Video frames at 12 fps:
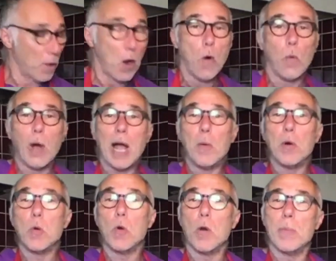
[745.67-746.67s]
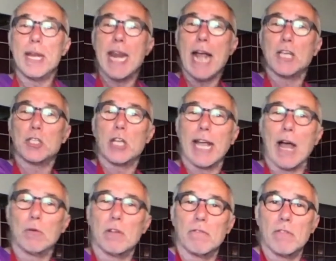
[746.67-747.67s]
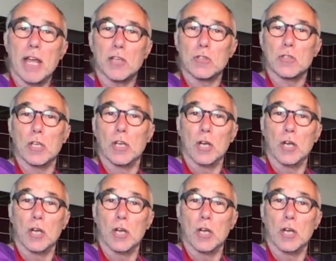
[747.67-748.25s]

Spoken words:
Why would you want to be nexting out of this?